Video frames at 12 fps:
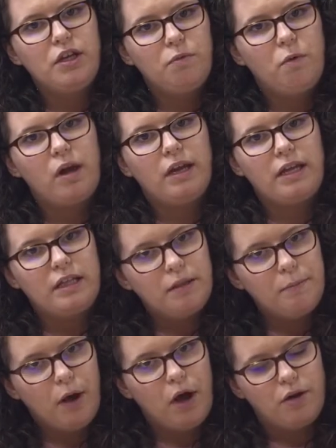you want in the
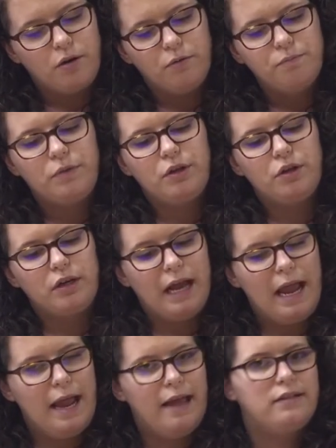bottle, you're going
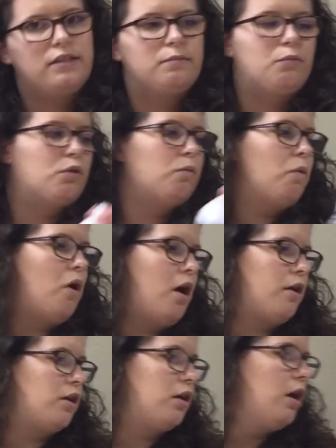to add some more
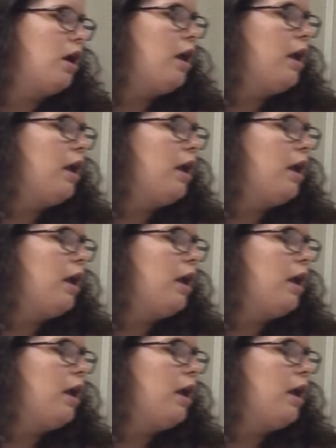water.